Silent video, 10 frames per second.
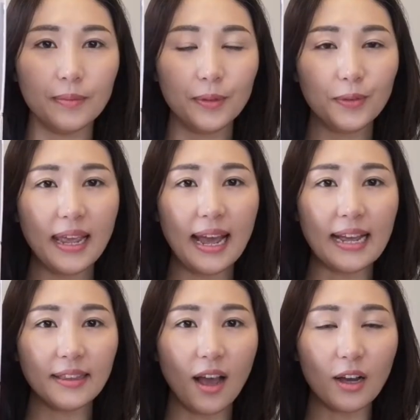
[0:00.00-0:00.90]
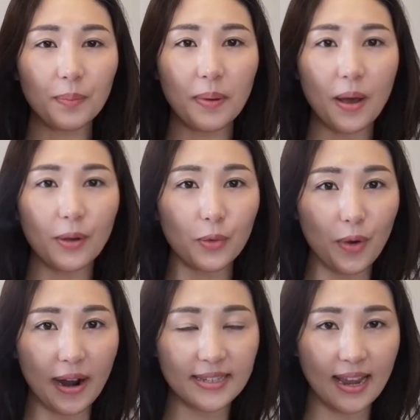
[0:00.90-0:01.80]
Today I talked about
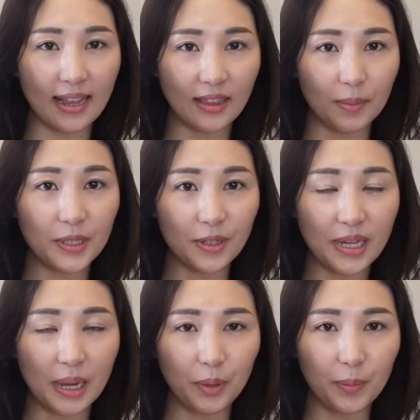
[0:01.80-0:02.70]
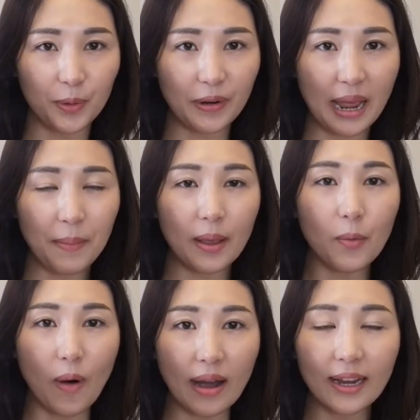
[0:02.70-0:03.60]
what is Atomy Synergy Ampoule Program and
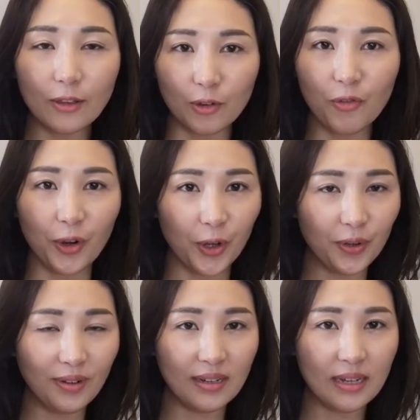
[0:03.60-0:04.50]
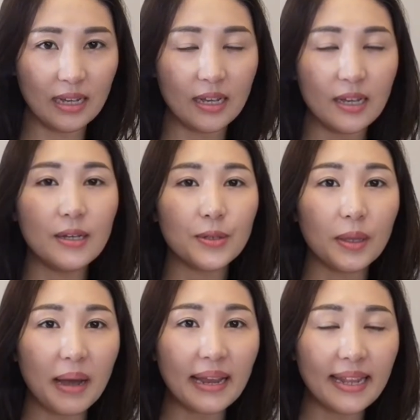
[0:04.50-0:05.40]
what can do for you. So in
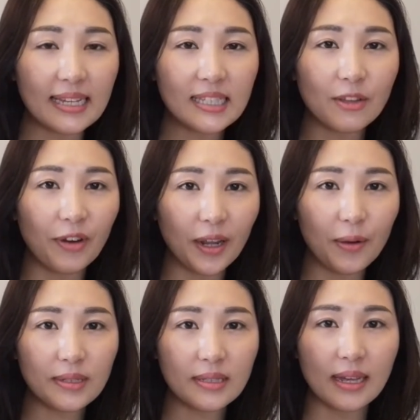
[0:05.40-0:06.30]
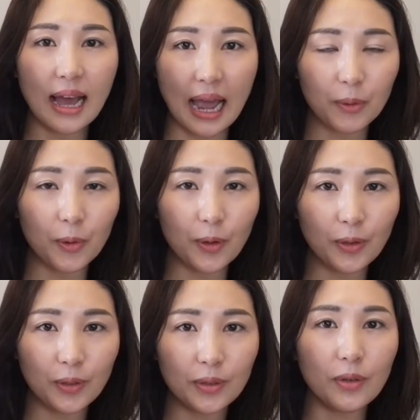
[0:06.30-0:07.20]
my next videos, I'm going
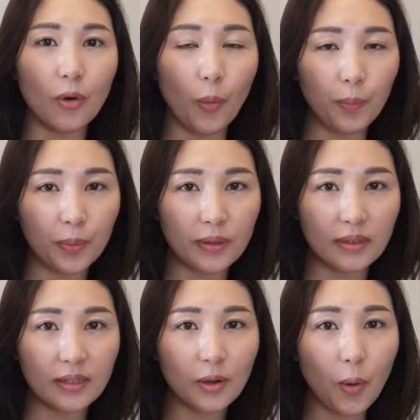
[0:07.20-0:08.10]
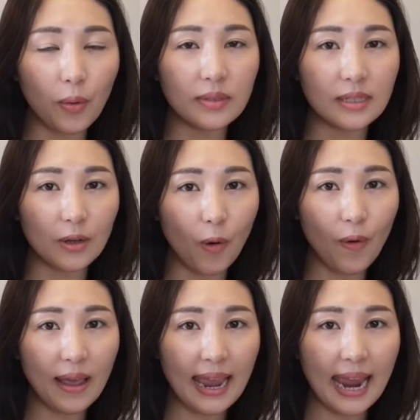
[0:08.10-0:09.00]
to open code
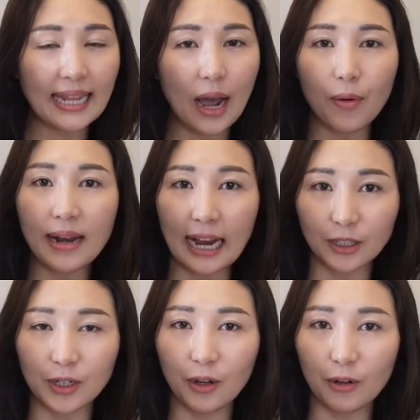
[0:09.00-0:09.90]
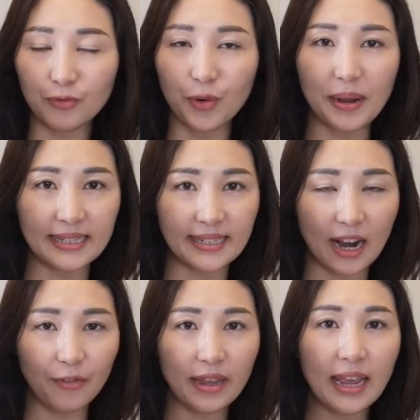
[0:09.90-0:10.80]
0 and I will actually use for
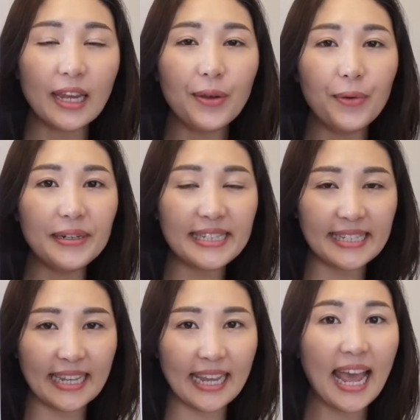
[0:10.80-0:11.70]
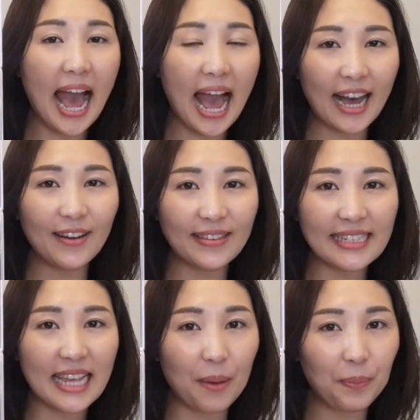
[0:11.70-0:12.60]
myself. You will see how
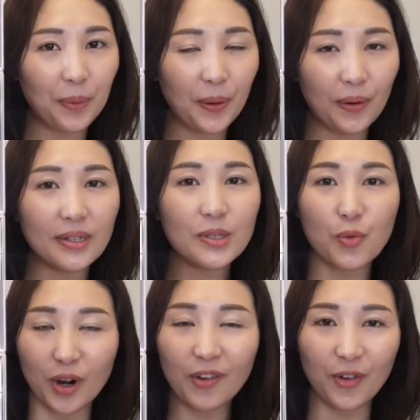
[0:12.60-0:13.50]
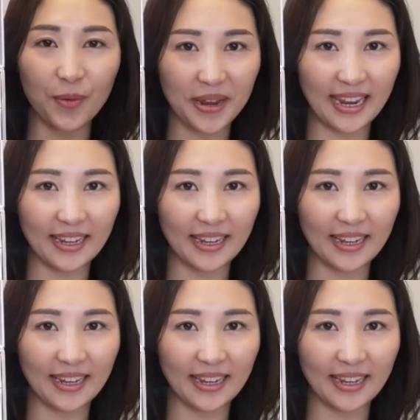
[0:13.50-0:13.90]
these ampoules work for me.